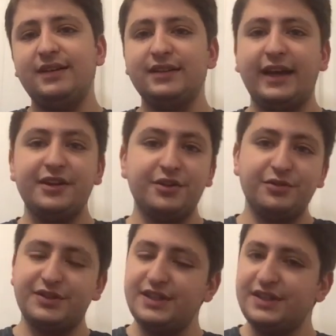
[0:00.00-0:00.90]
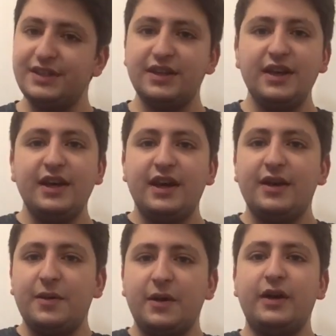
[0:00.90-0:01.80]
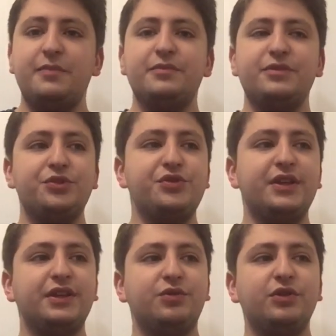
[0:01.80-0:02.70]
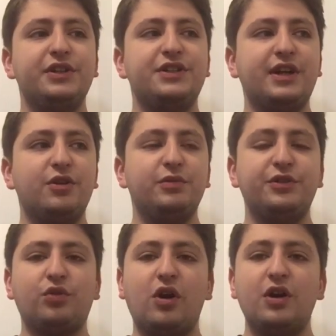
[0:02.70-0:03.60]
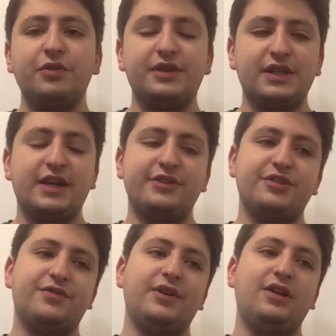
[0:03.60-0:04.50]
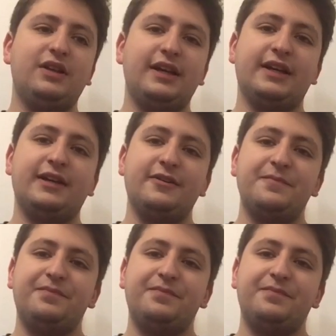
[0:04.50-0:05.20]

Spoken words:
Lando was decent. There was nothing really terribly wrong with it. I just felt like,